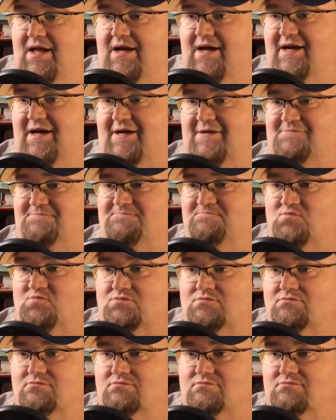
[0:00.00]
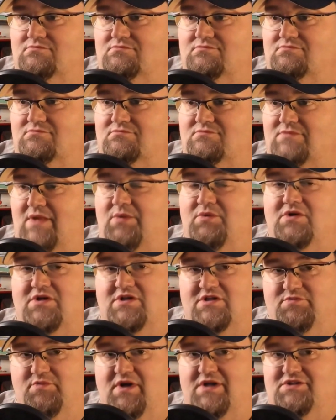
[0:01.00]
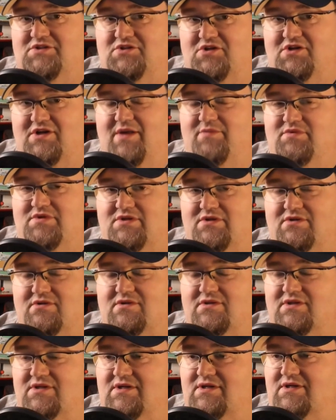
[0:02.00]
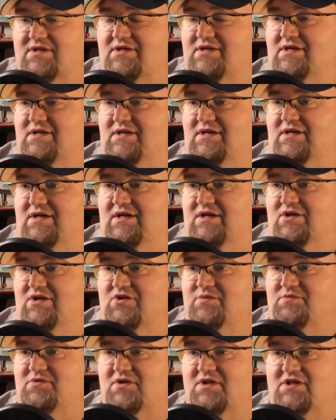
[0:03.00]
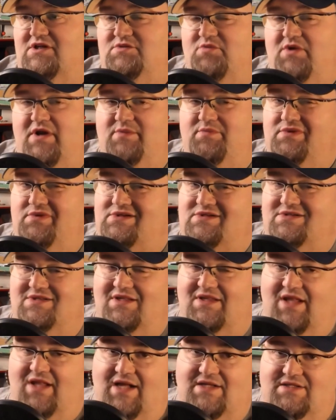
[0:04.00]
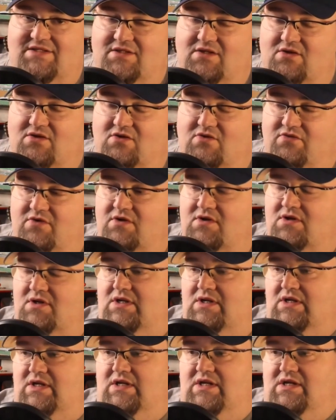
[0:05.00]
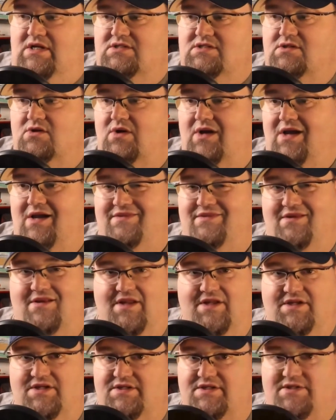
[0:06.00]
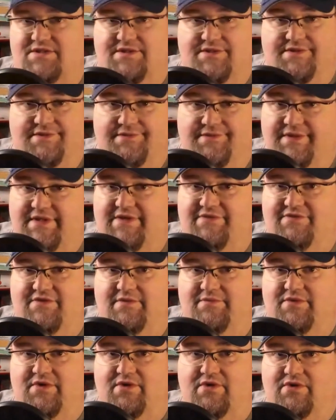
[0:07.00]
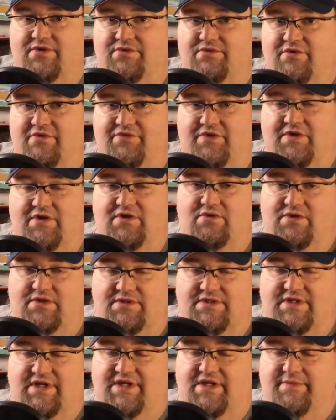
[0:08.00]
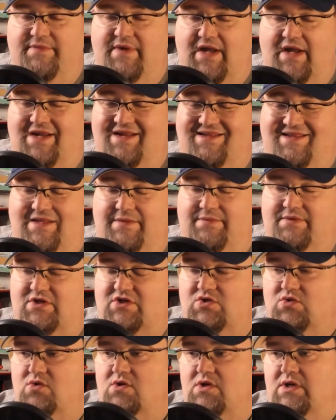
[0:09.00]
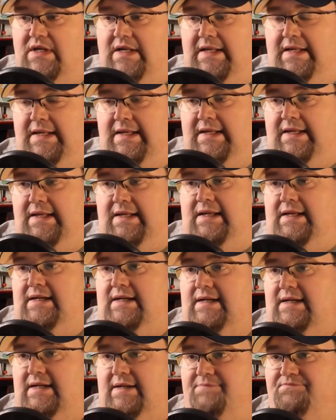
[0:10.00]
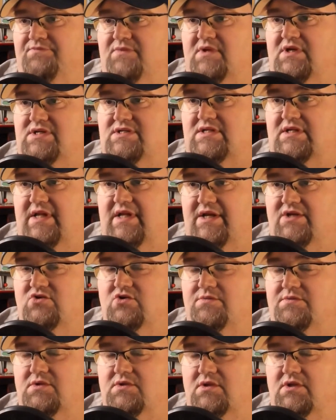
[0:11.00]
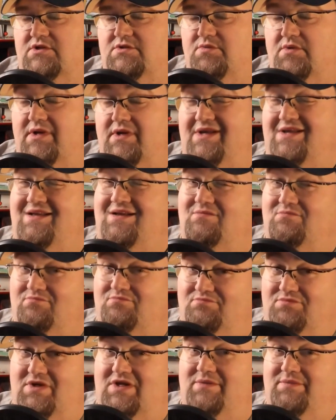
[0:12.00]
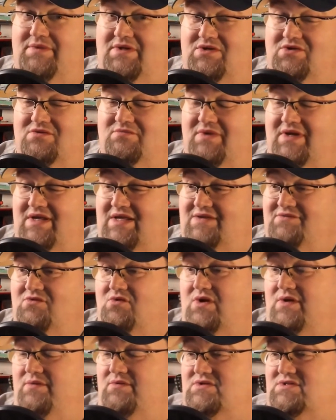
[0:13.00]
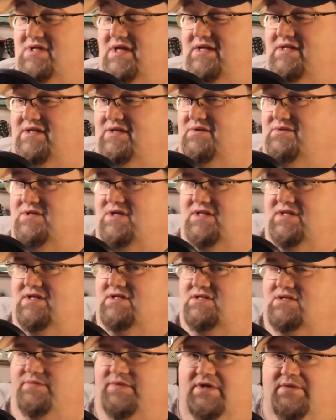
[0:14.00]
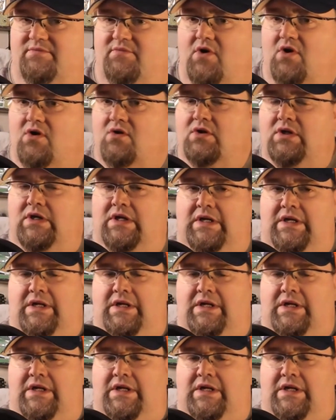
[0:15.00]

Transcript: Um, they were going to sponsor an episode of the crypto lunch break, but there's a lot to go over. So I thought I'd just give them their own review and tell you about it and keep it short. Because um, the next crypto lunch break, I'm going to be doing my giveaway most likely, which I think is going to be tomorrow.